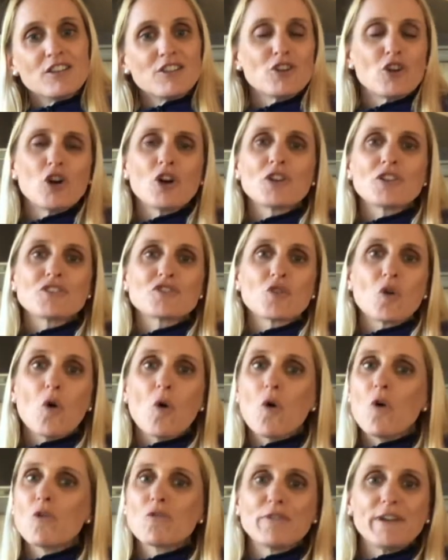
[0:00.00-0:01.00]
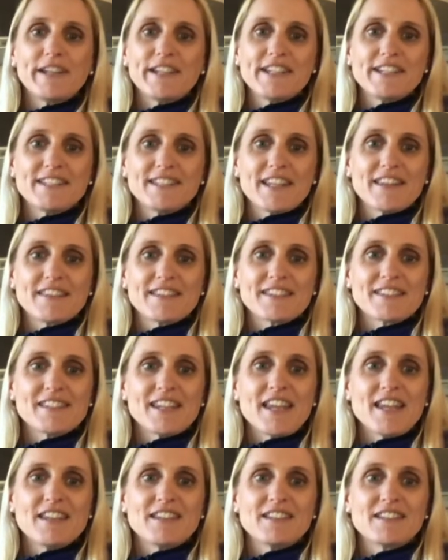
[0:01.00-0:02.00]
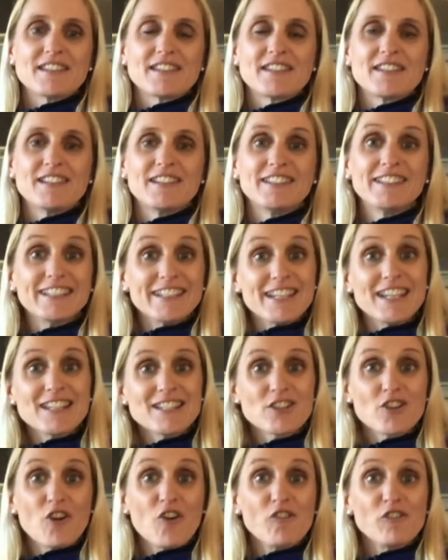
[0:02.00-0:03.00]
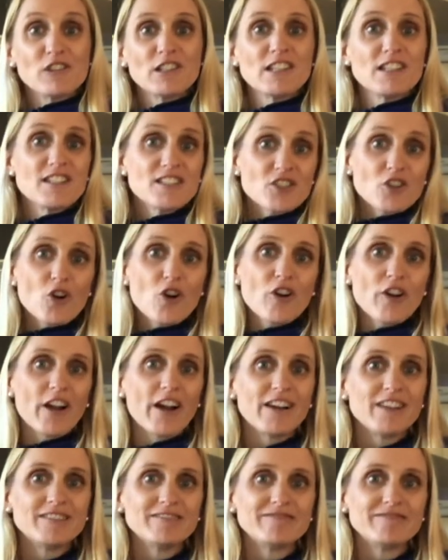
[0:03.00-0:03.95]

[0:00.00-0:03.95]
God has already set the standards. It's called his Torah.